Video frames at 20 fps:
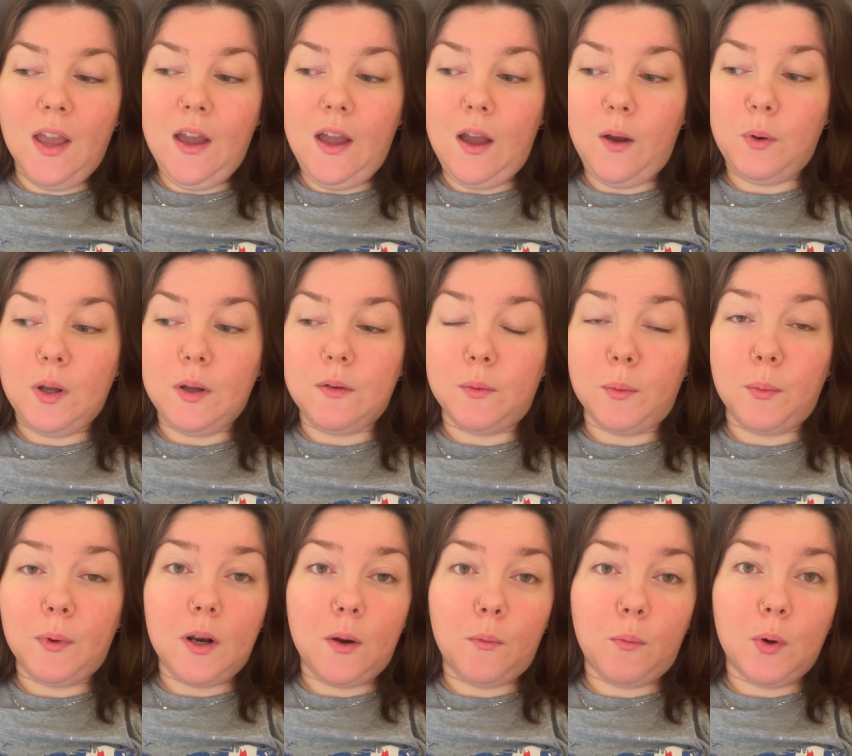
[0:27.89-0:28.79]
However,
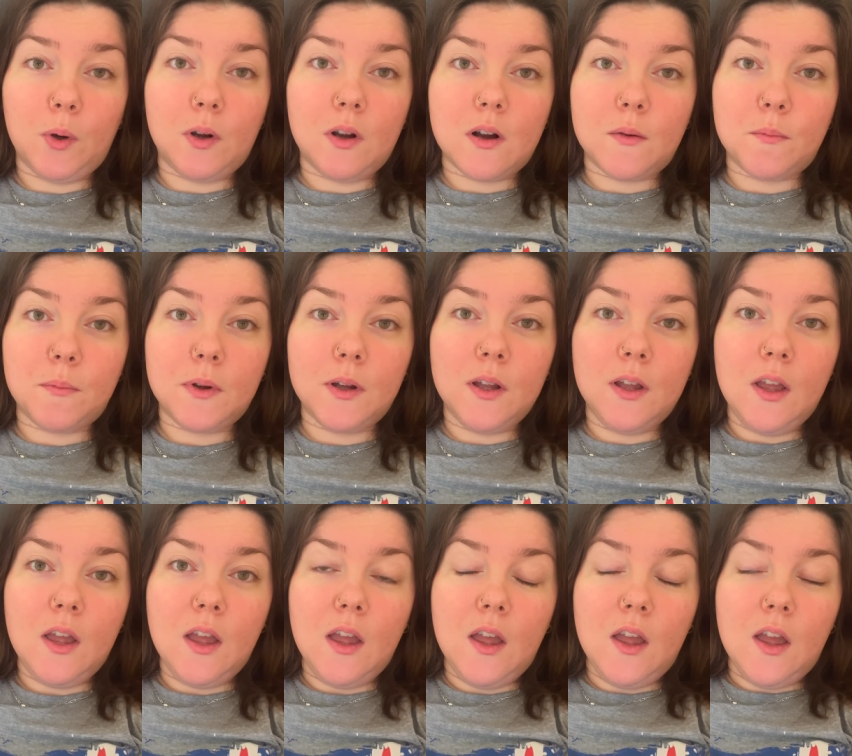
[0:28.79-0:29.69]
when I woke up,
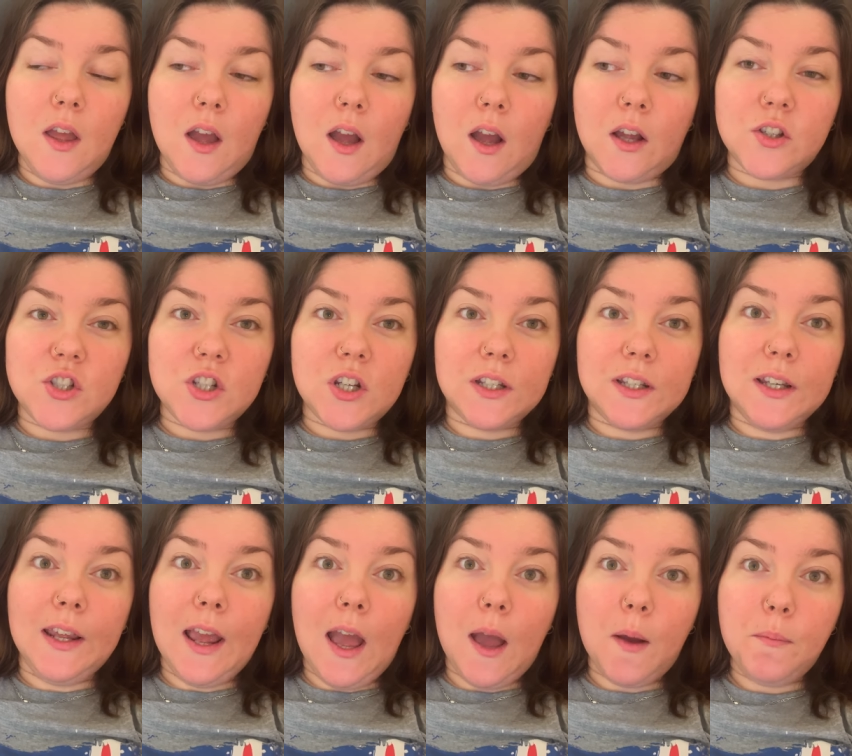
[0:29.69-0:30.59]
I checked
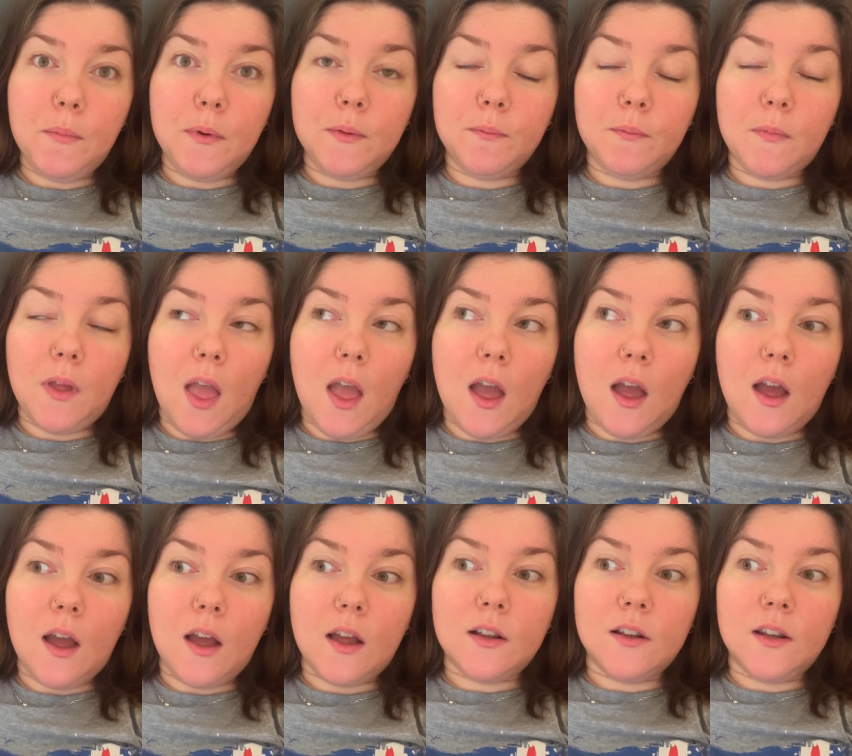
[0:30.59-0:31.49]
the app
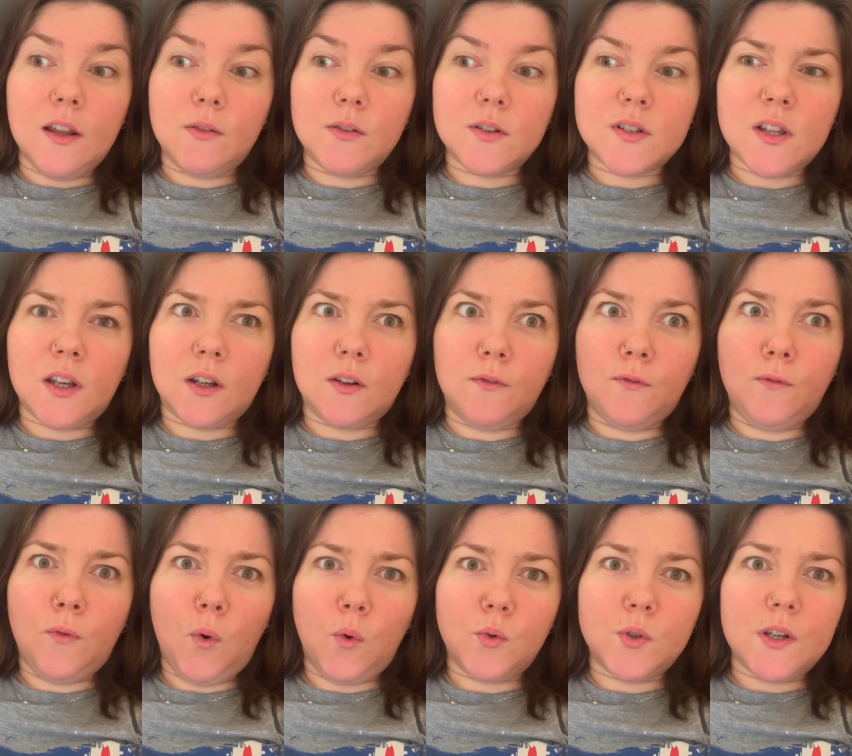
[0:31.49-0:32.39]
and there was like
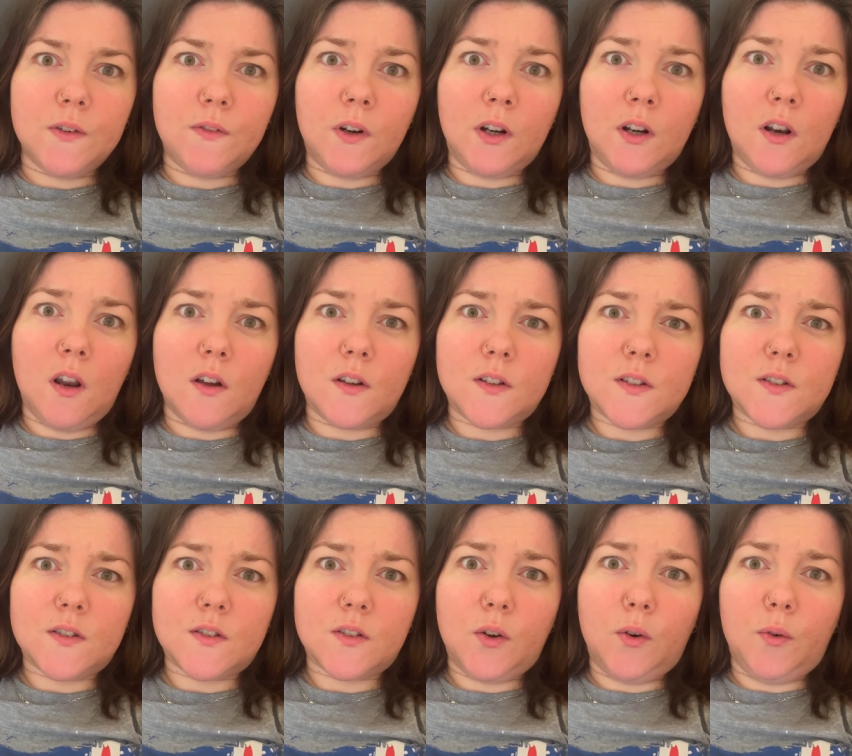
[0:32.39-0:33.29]
four different
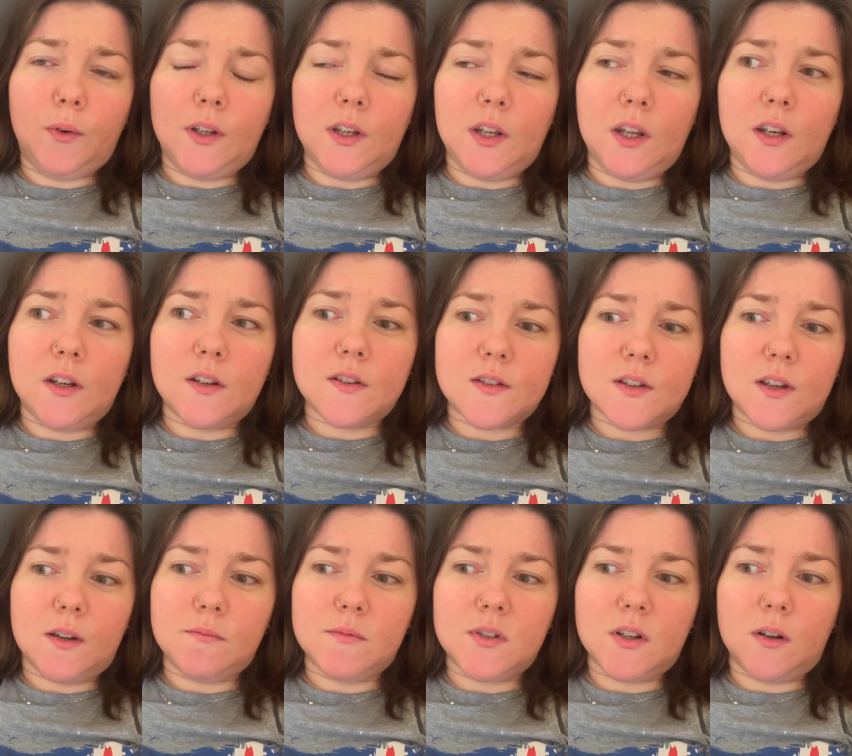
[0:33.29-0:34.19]
classes going in the
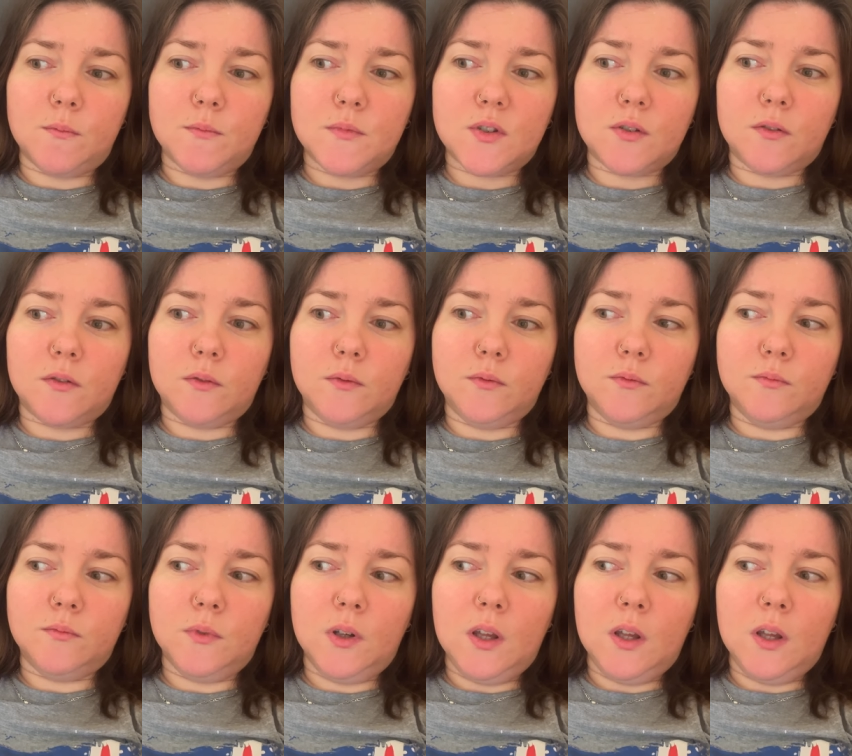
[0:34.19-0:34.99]
same time. So,